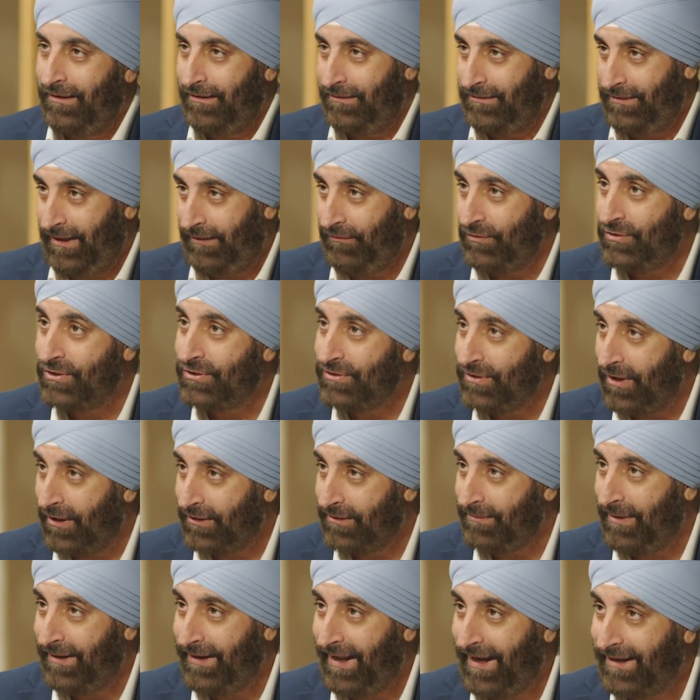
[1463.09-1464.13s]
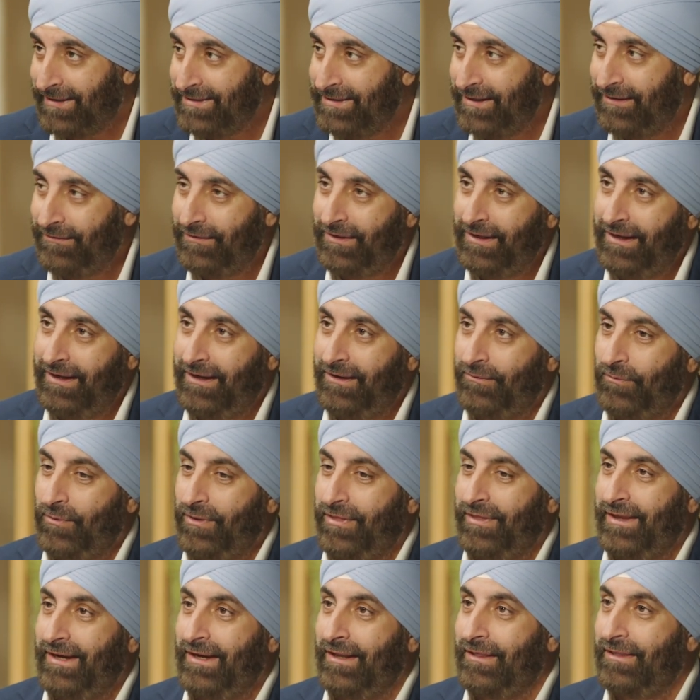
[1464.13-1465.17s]
David just talked about activity. We
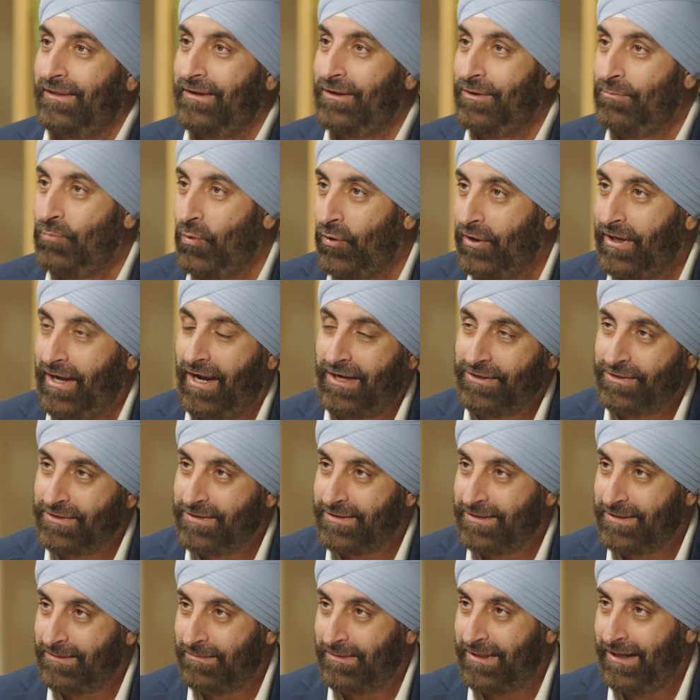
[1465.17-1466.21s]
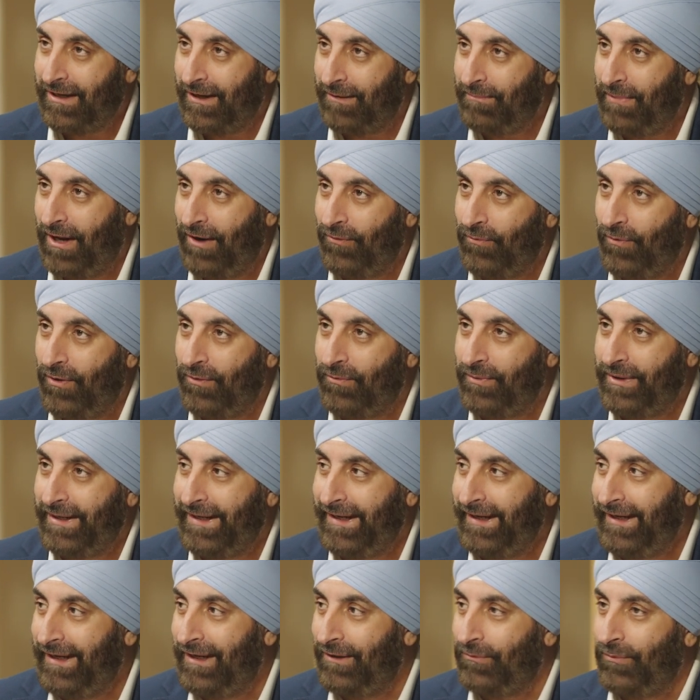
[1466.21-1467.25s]
think a little more consciously about what we
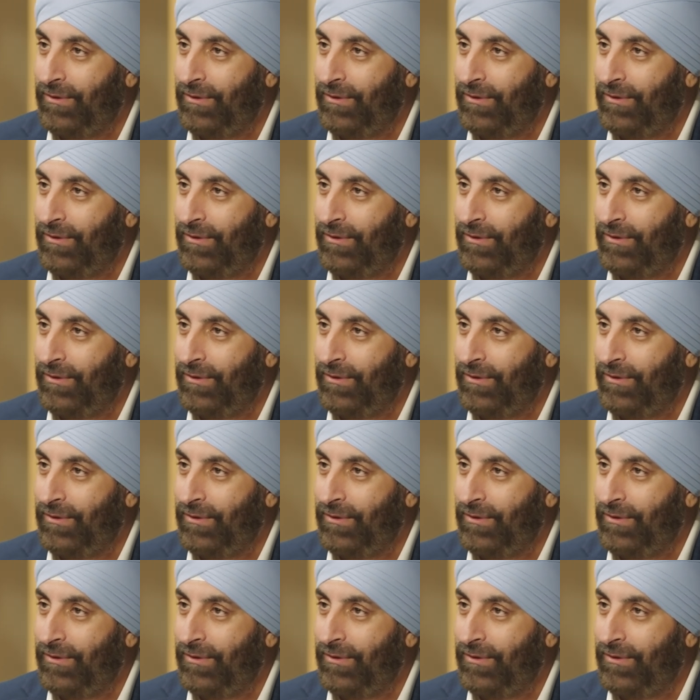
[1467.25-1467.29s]
eat.